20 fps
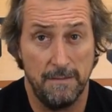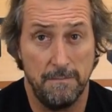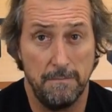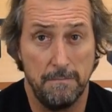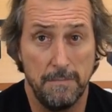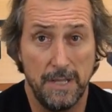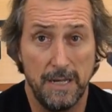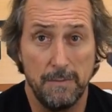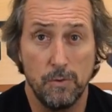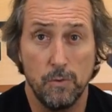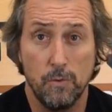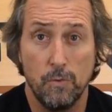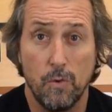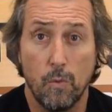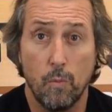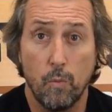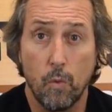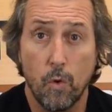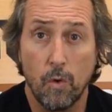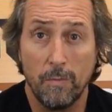minimal
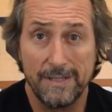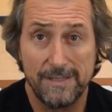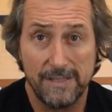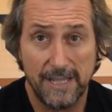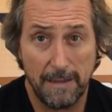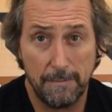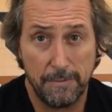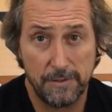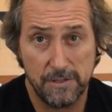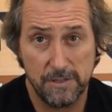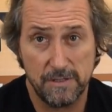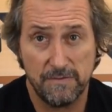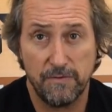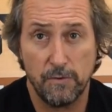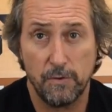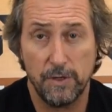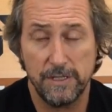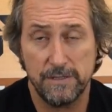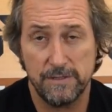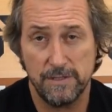warmer temperatures
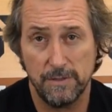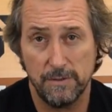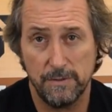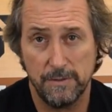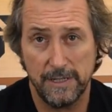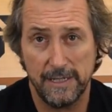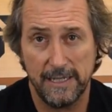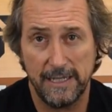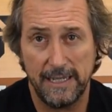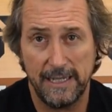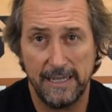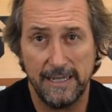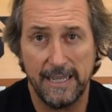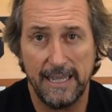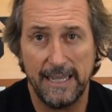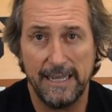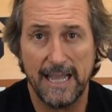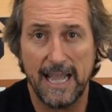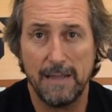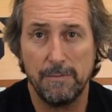for you to
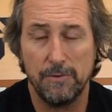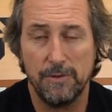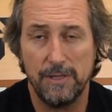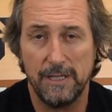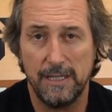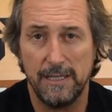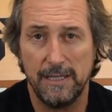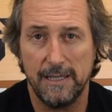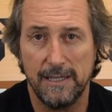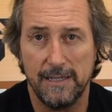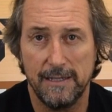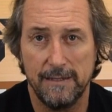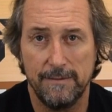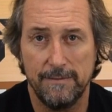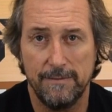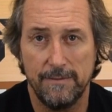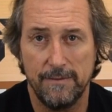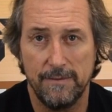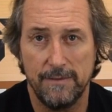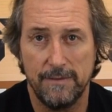enable
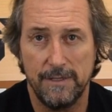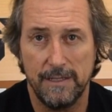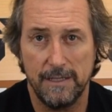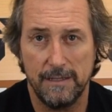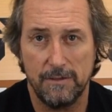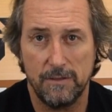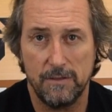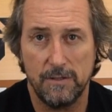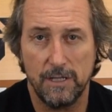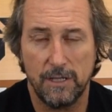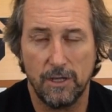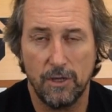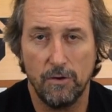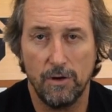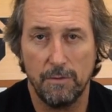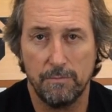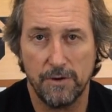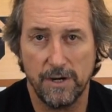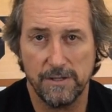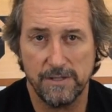the
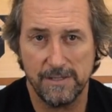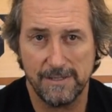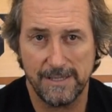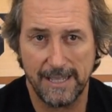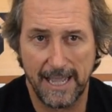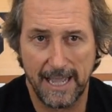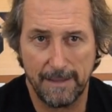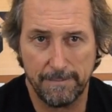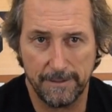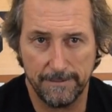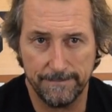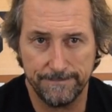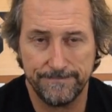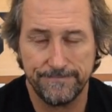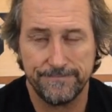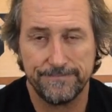curing process to happen.